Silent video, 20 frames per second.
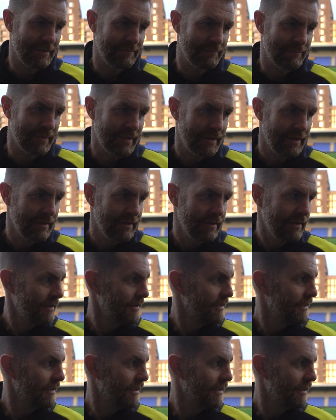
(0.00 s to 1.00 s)
um,
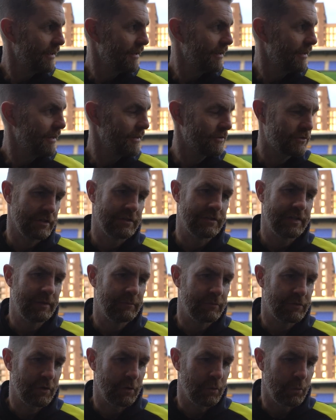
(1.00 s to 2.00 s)
it's the
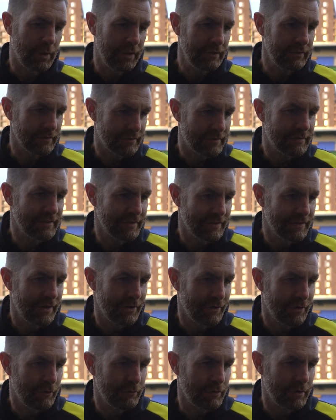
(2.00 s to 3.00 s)
teams that wilt, you
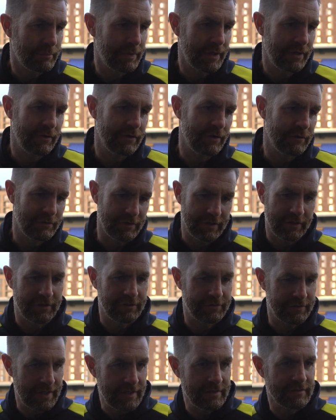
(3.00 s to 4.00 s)
know, over the period of, of
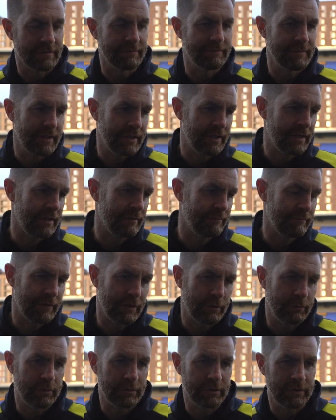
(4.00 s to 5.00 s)
the season um,
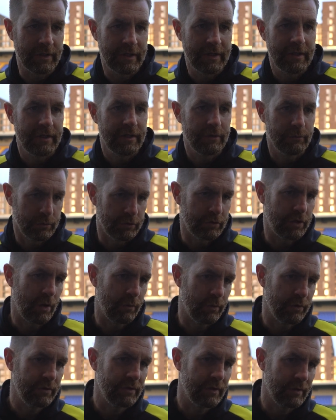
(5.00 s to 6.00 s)
that will will
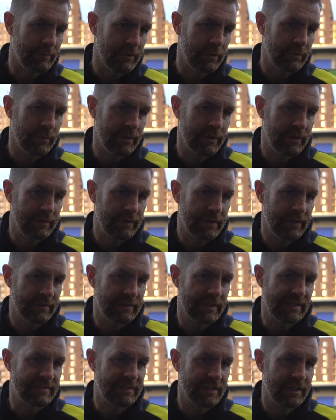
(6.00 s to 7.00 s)
go under. But we're uh,
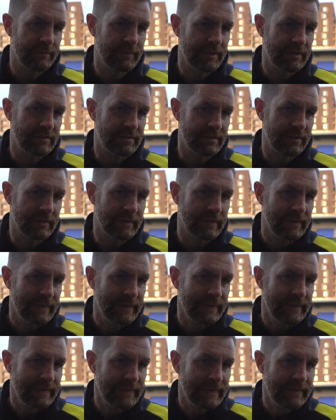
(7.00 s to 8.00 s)
determined to,
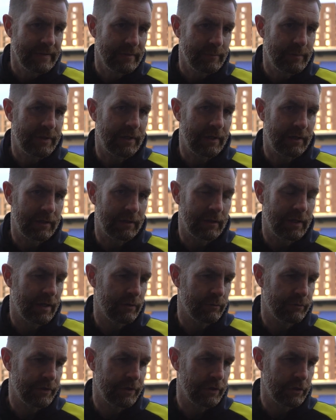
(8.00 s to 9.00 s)
with a little
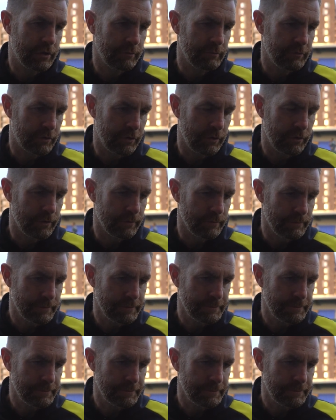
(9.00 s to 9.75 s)
outfit that comes good.